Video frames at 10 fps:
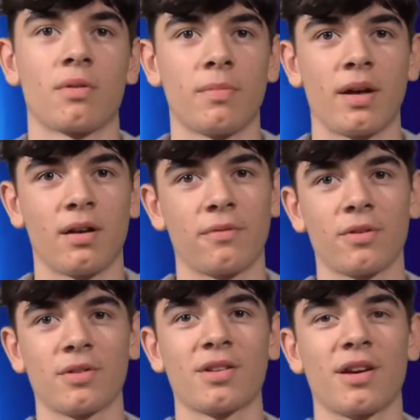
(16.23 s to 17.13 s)
or Meta
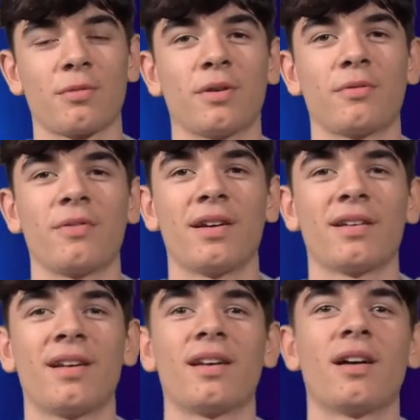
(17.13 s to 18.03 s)
if you're a Zuckerberg
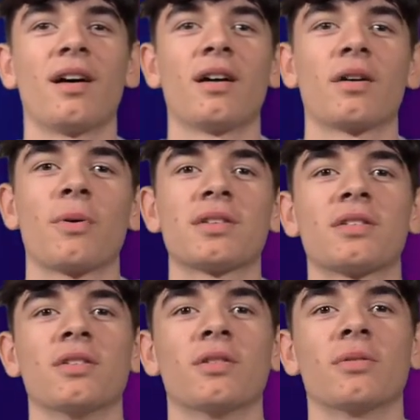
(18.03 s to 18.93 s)
fan, uh,
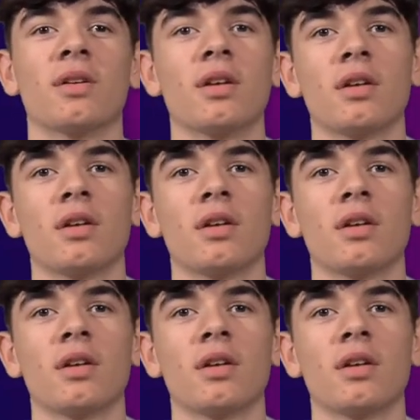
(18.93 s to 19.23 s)
Quest 2.